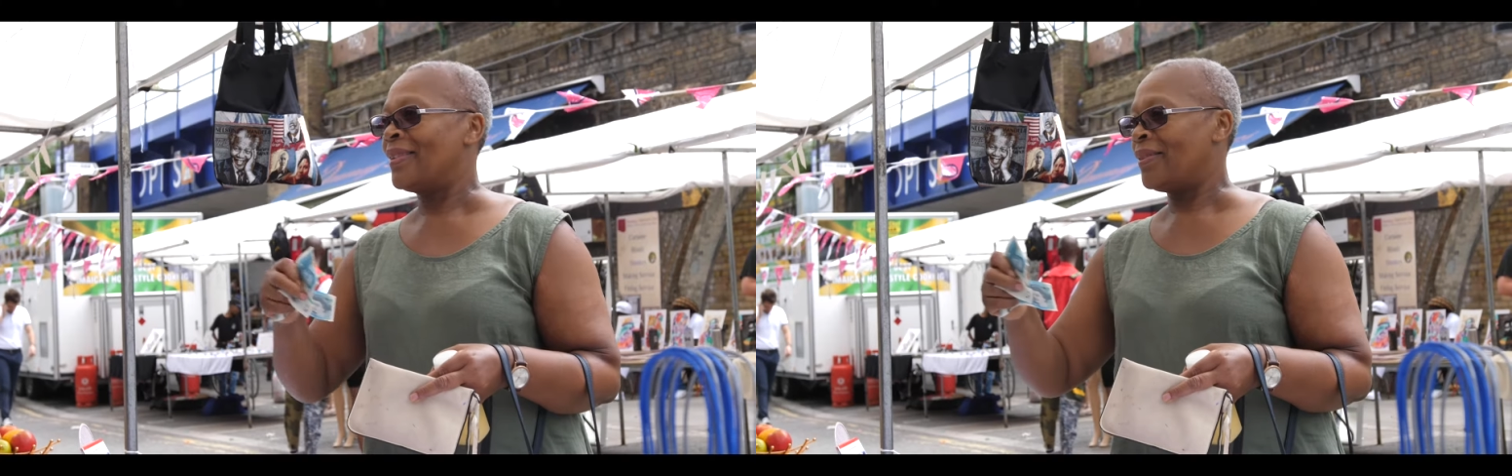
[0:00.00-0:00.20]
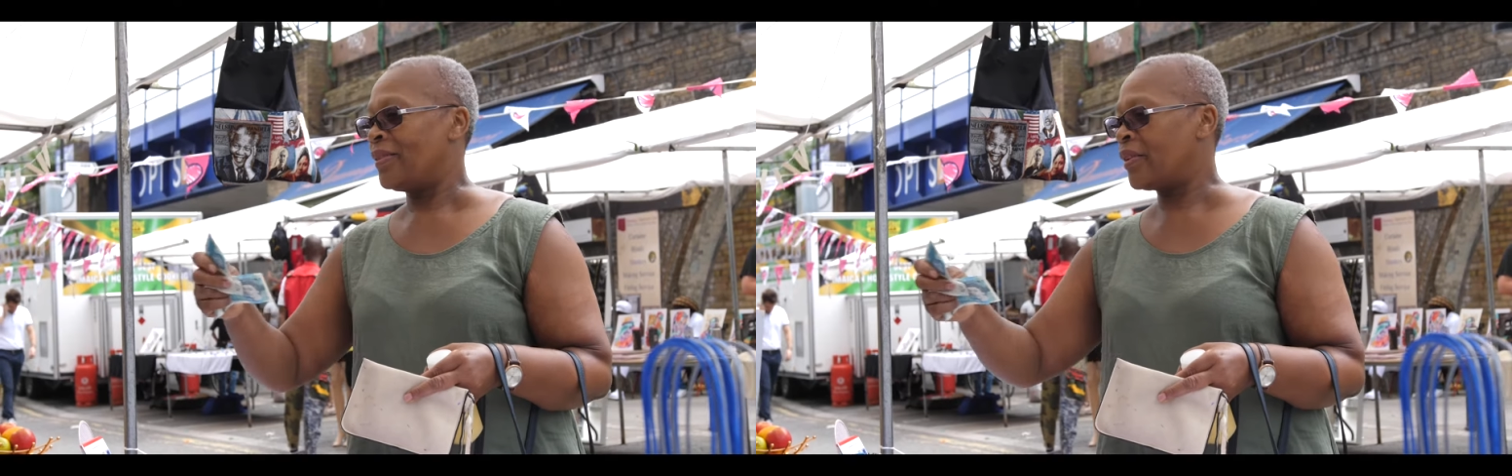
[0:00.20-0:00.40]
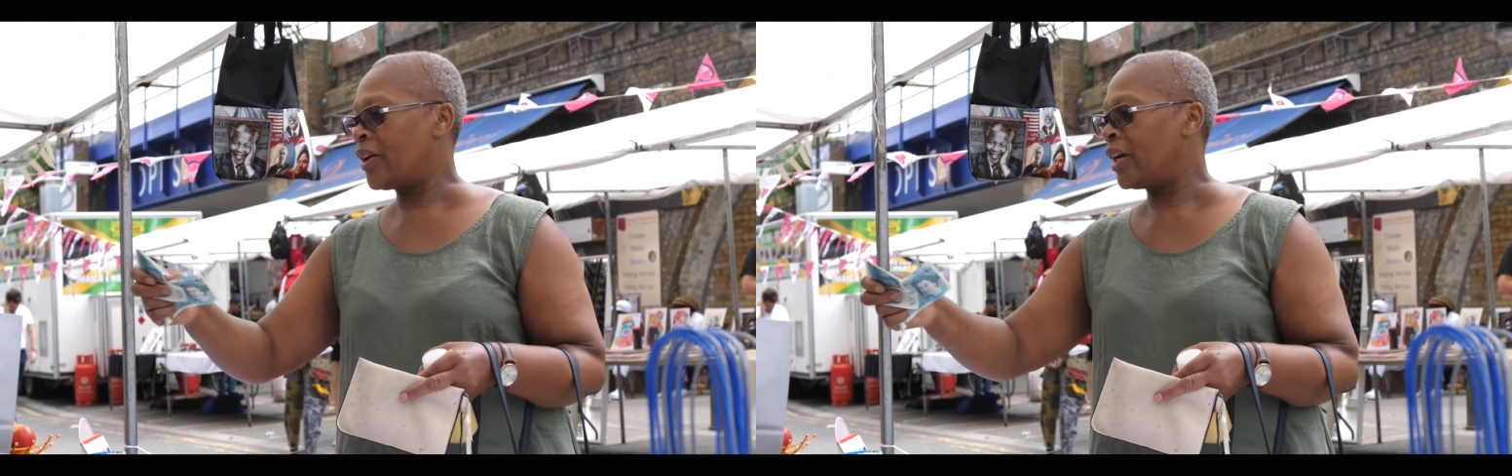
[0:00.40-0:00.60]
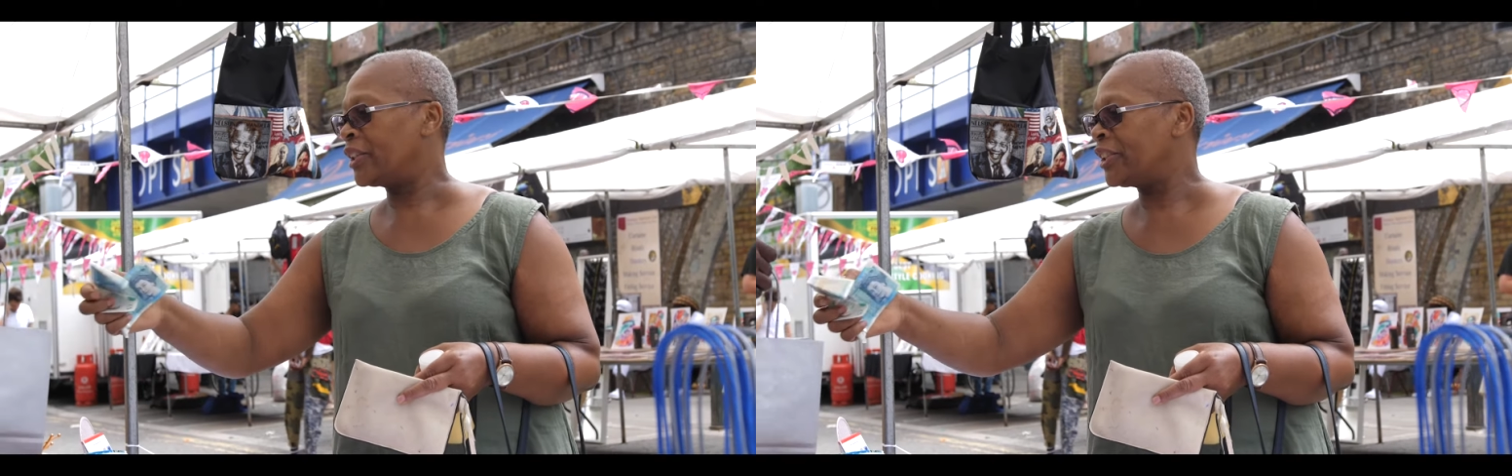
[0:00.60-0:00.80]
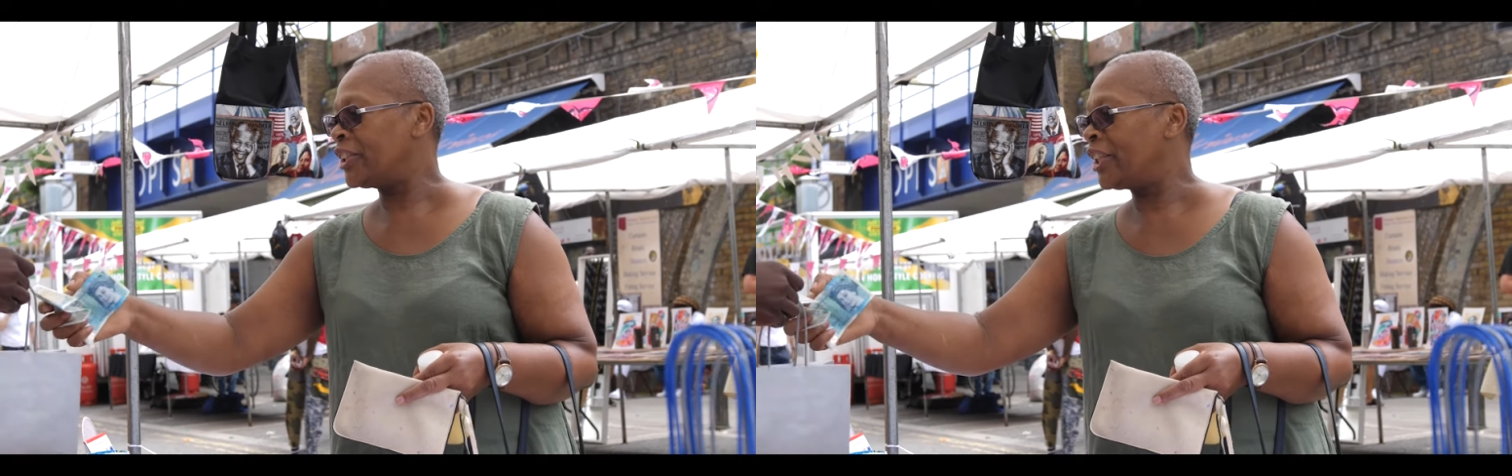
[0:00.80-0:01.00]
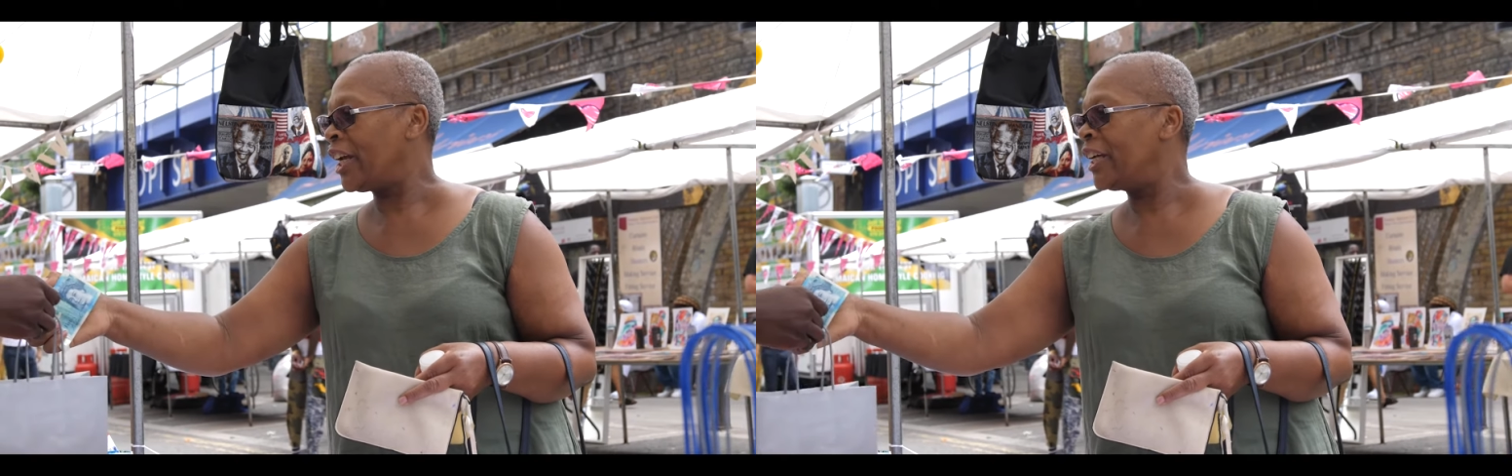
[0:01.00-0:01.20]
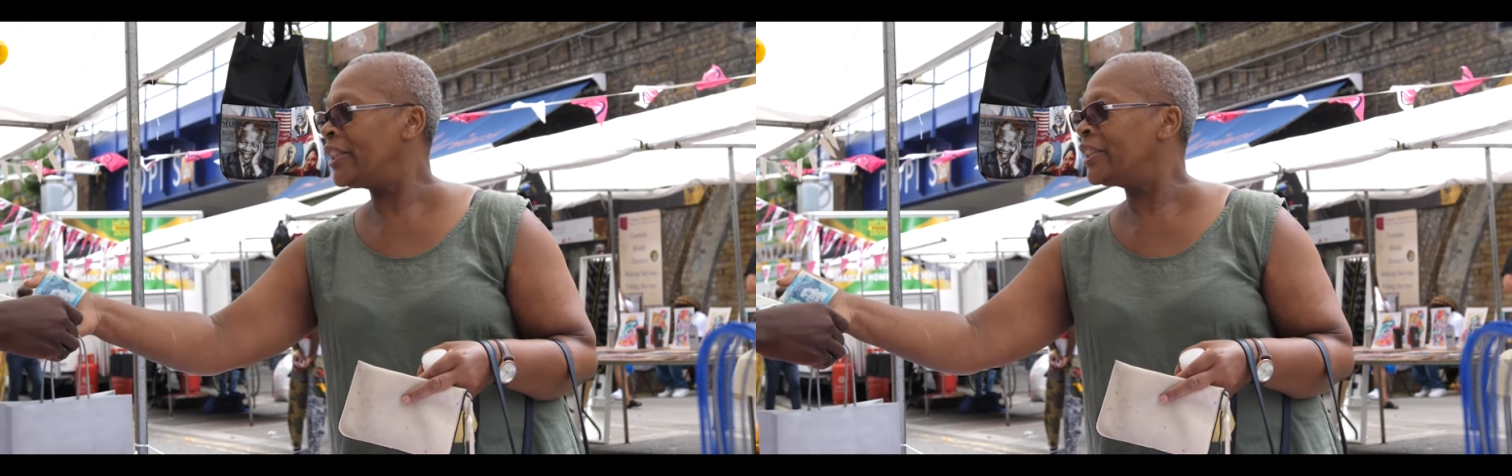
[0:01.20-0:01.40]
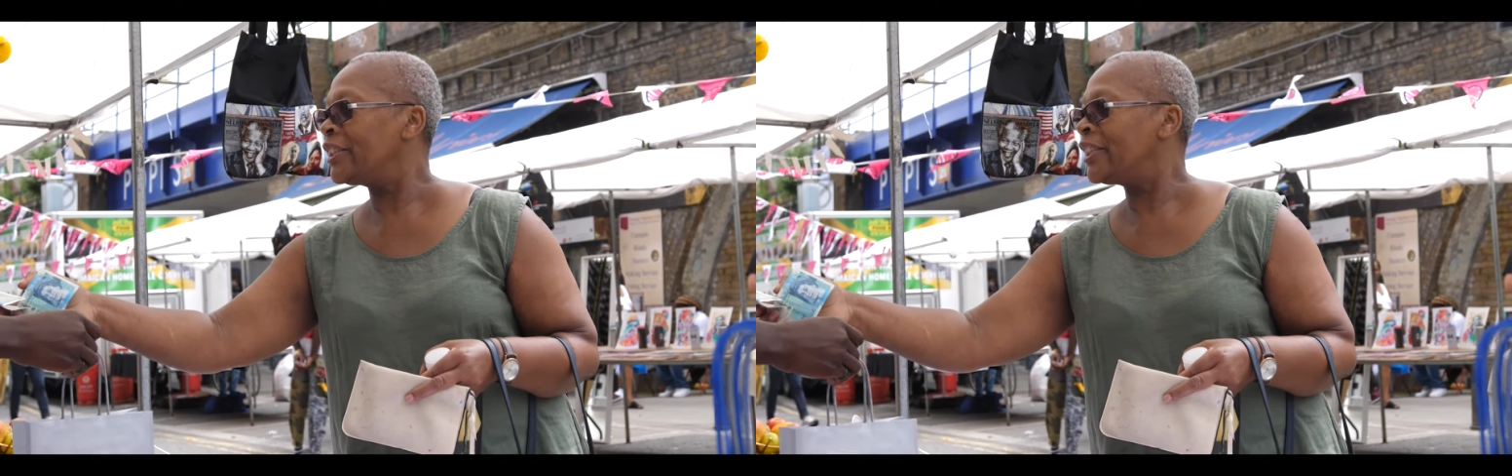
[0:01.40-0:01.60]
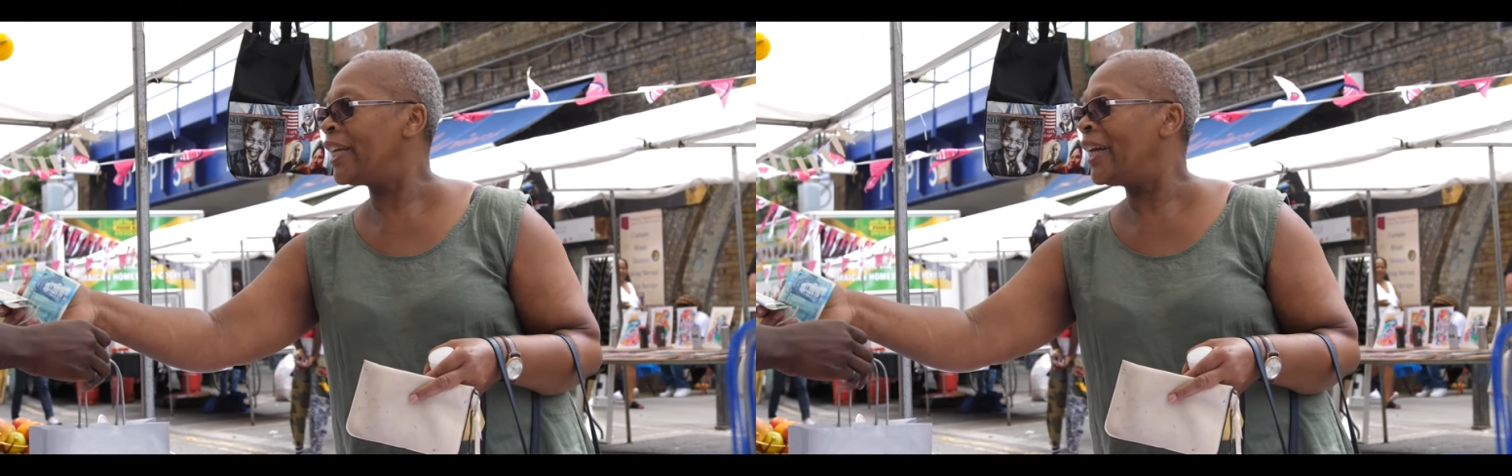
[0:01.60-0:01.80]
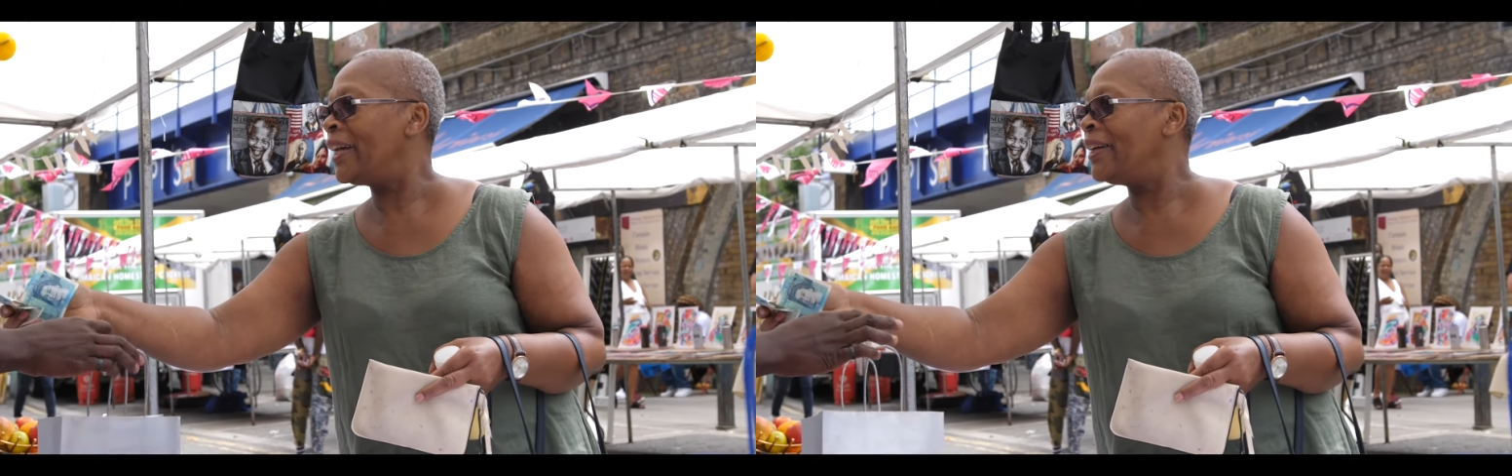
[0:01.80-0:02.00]
Pop. The
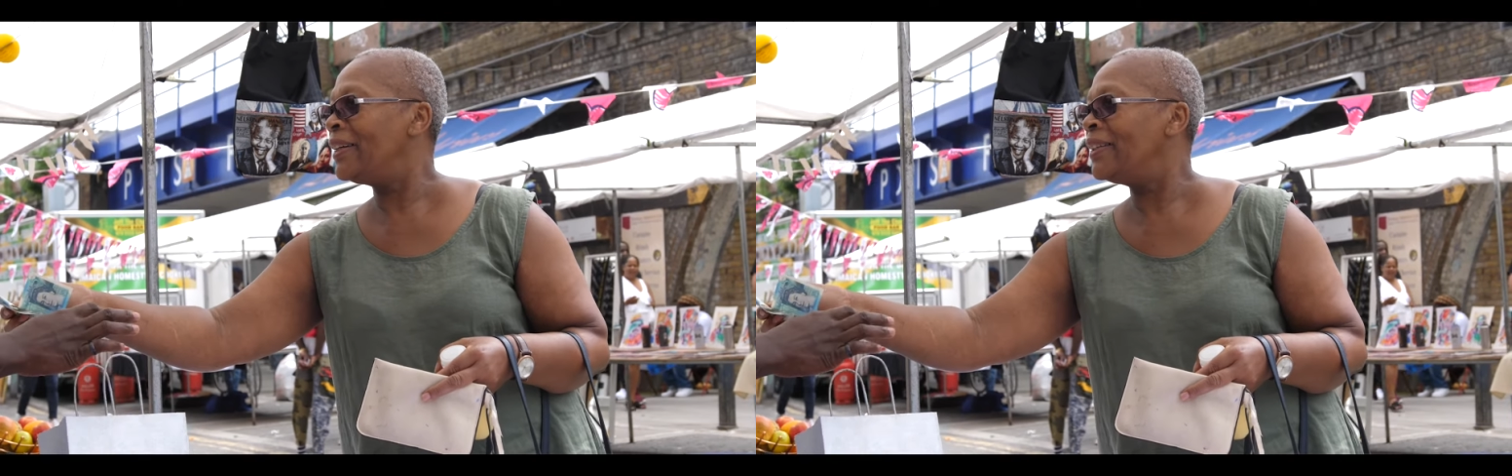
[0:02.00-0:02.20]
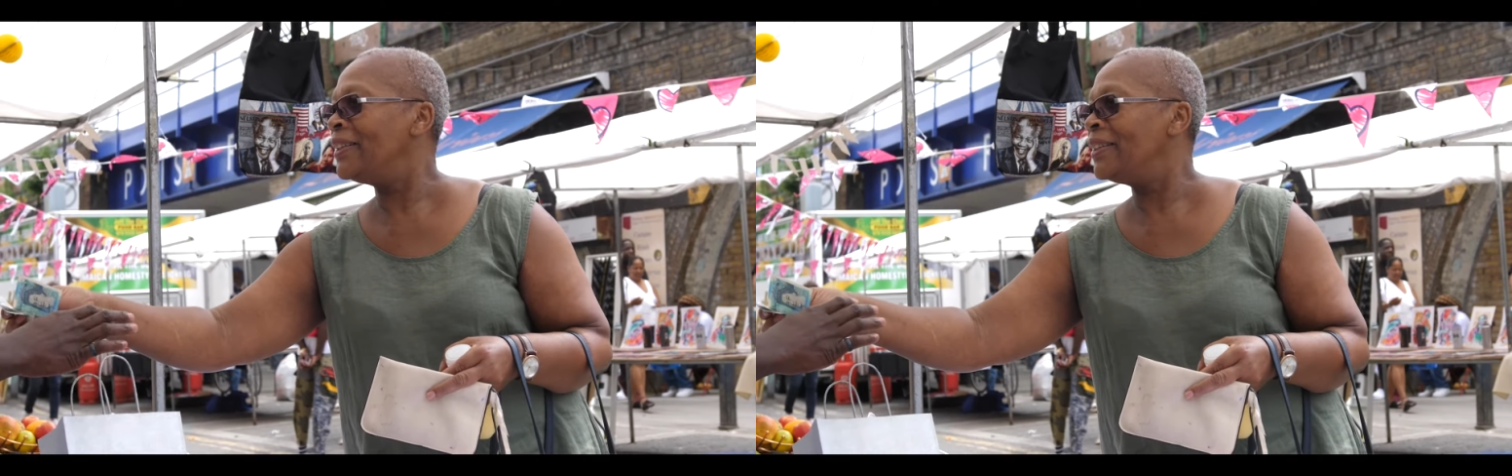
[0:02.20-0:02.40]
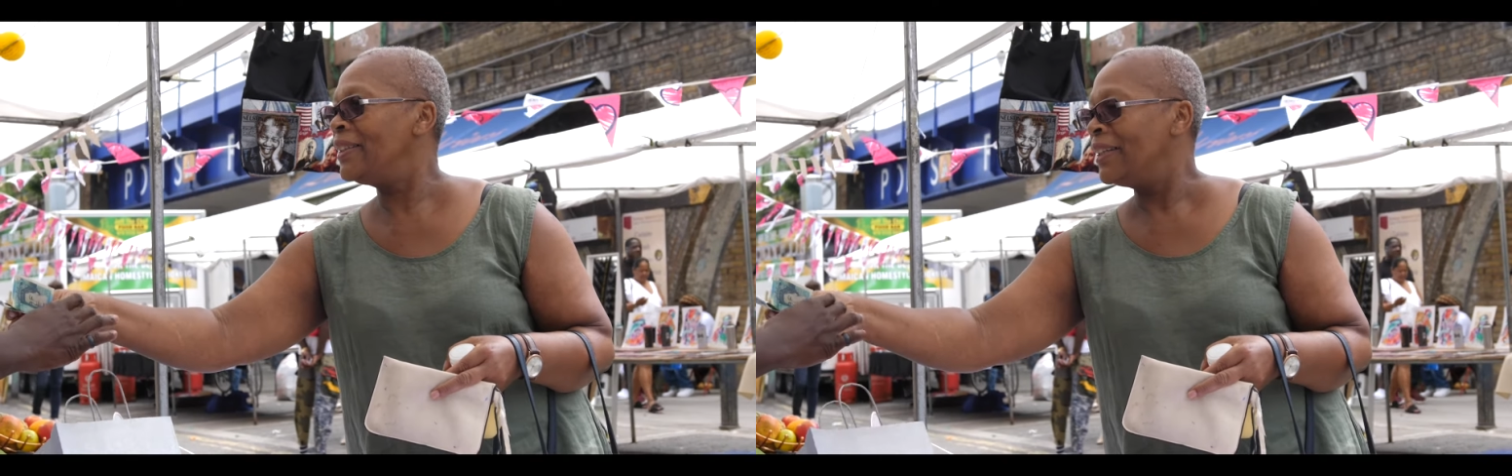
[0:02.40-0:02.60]
youth market